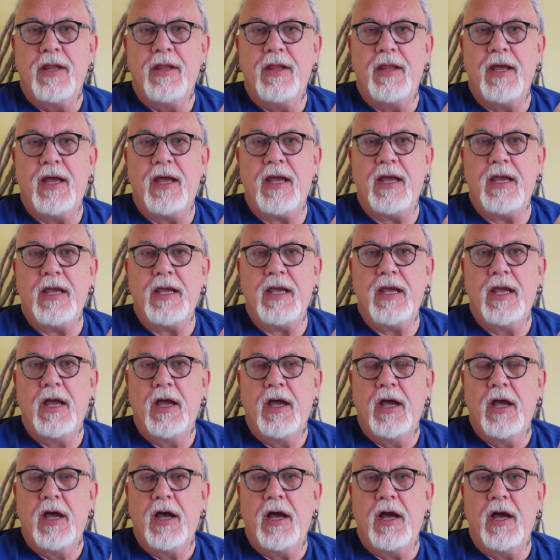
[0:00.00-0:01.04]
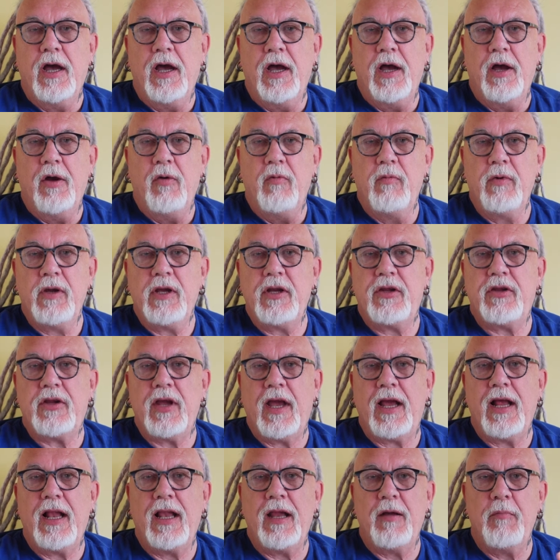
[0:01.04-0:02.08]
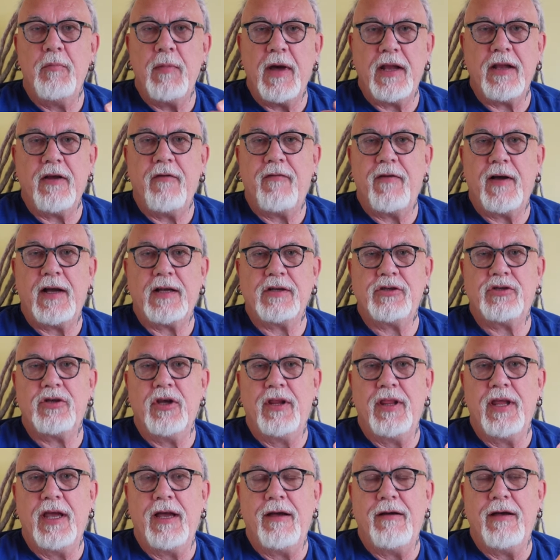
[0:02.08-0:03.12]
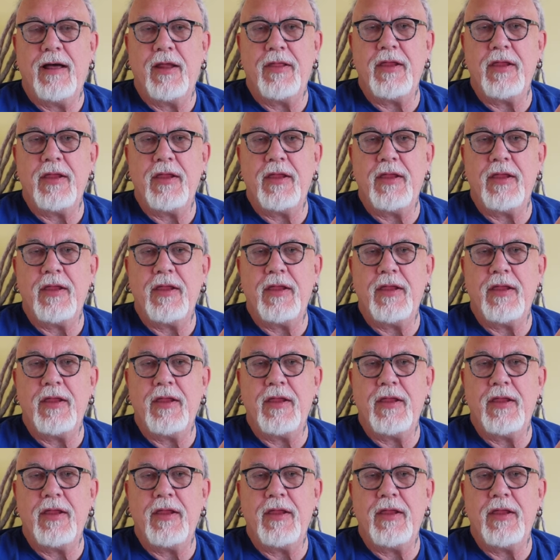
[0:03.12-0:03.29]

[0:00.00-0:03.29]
they uh, retail and manufacture there.